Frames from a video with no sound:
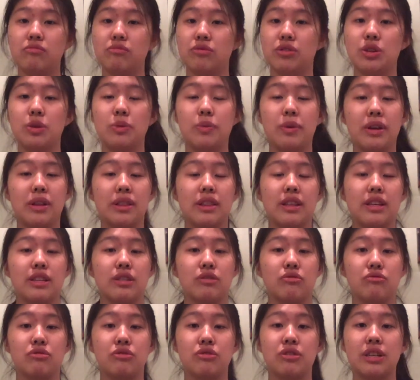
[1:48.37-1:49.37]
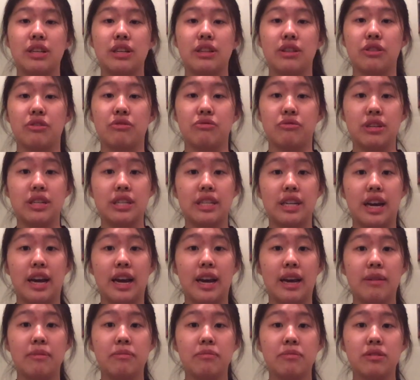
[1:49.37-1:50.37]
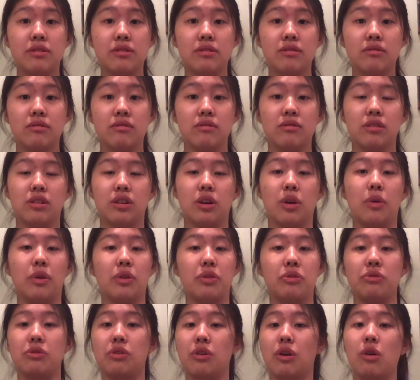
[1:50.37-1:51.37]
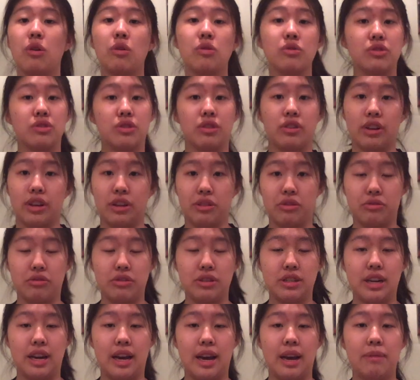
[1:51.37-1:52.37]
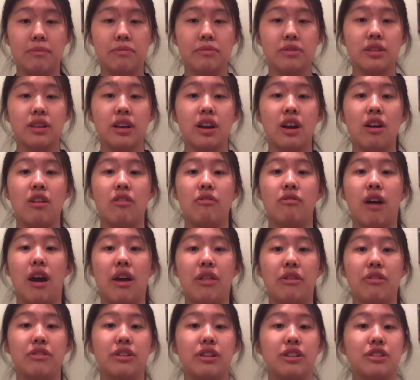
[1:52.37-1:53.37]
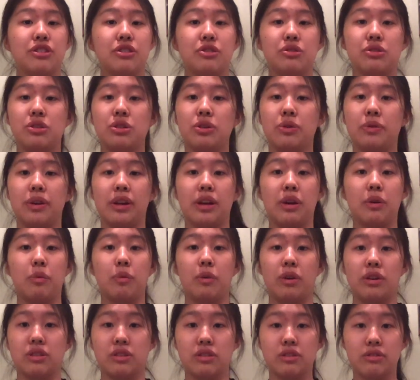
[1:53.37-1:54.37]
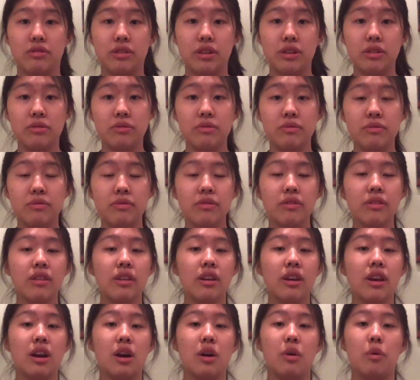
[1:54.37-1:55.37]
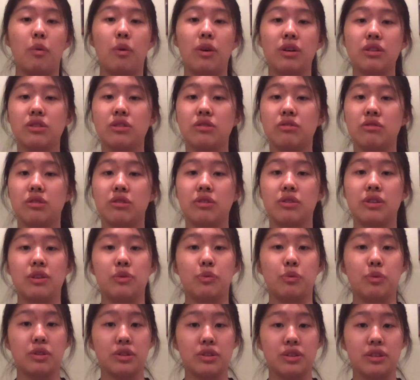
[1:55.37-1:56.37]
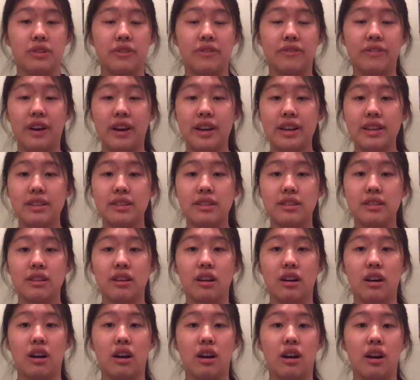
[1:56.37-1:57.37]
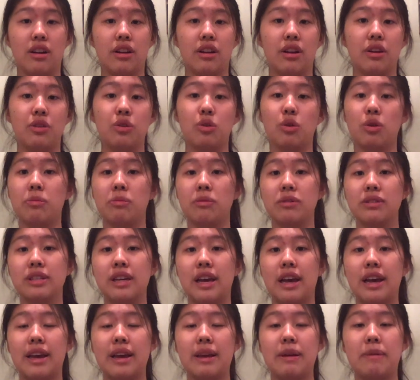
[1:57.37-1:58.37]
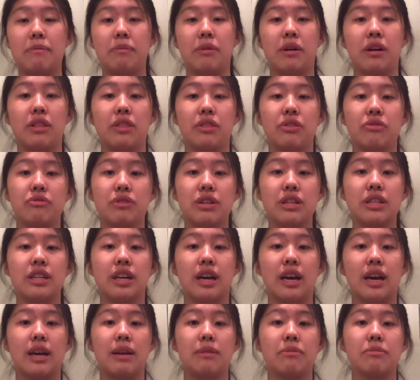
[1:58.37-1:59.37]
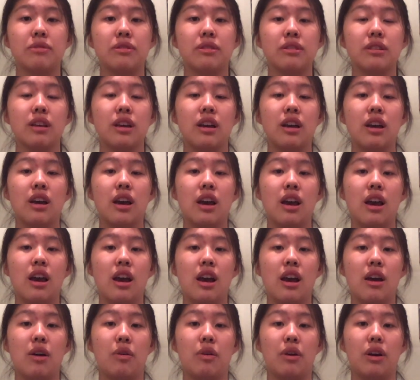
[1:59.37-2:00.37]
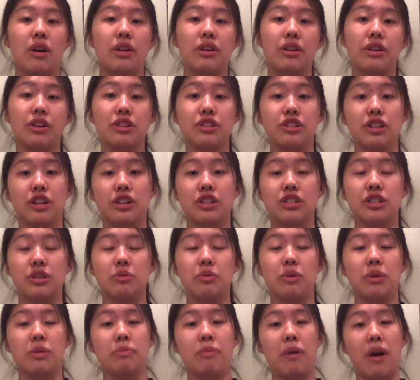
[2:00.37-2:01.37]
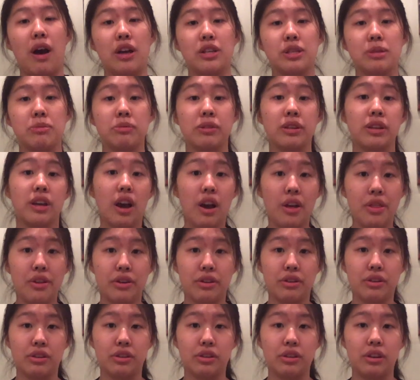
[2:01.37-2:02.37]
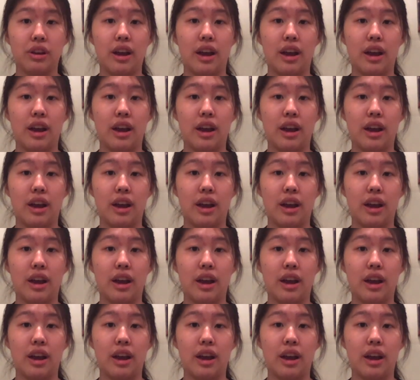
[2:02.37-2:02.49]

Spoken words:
doing this routine 3 times, going through the whole circuit 3 times, rather than just doing it once through. Once through, it will suffice on a normal day, but 3 times in conjunction with possibly other